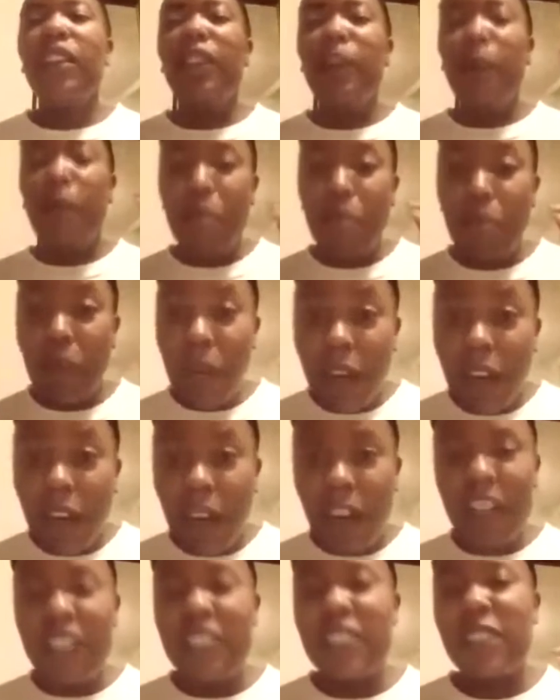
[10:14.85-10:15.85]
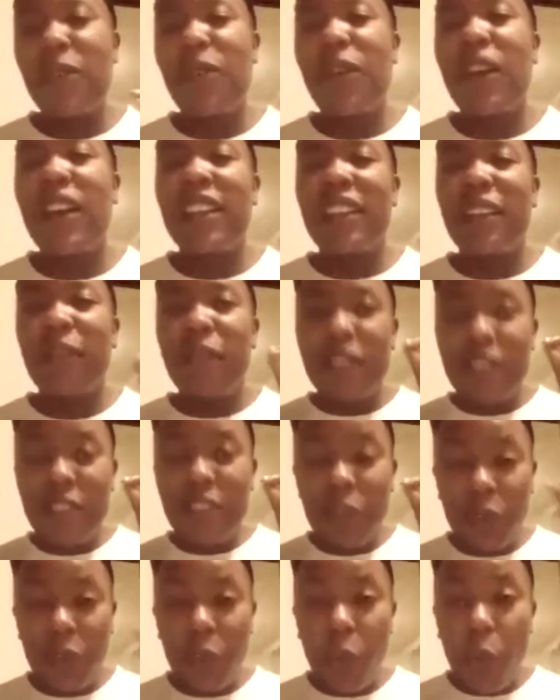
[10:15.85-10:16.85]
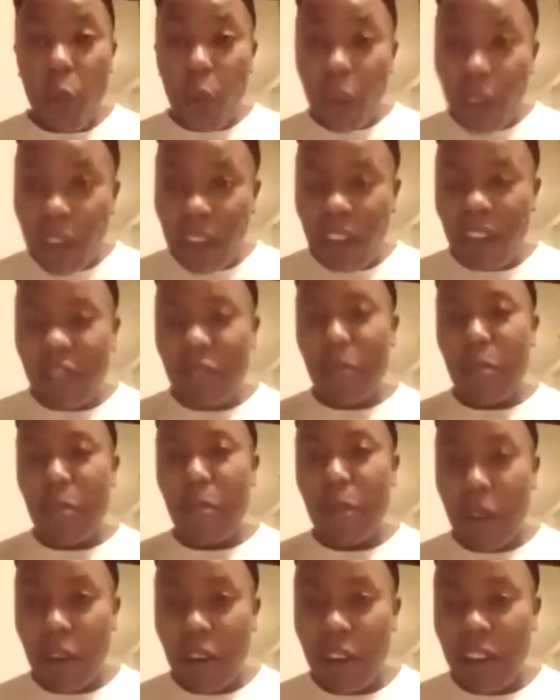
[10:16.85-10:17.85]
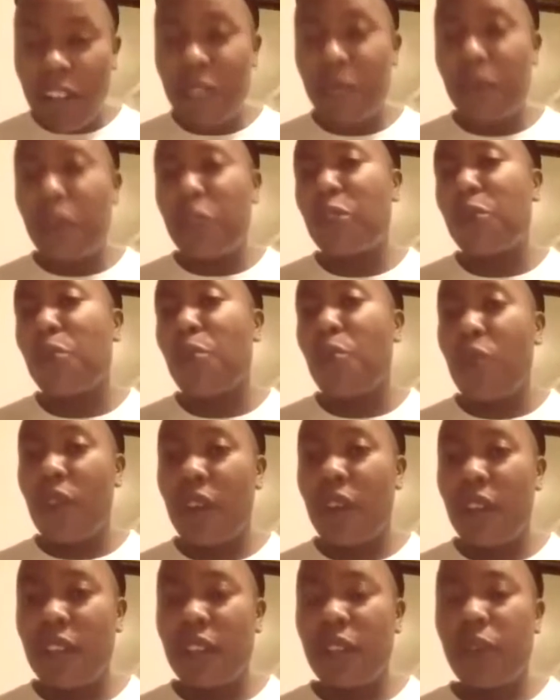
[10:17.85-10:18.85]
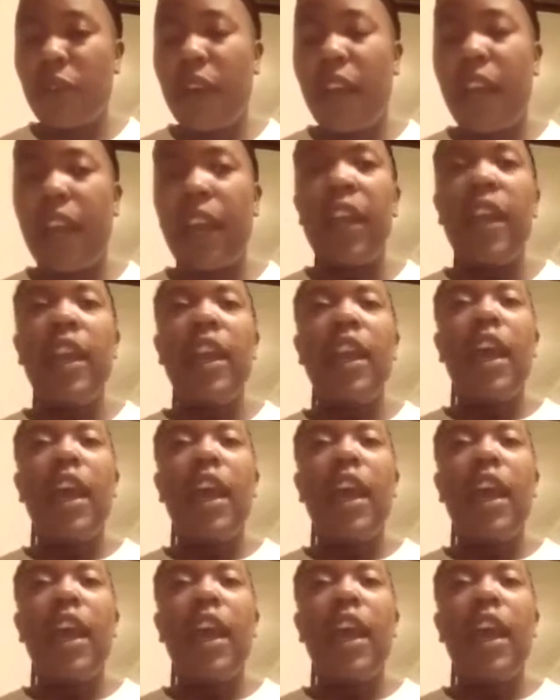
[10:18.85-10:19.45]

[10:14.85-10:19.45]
The myrrh is the one, the oil of myrrh is what you want, okay?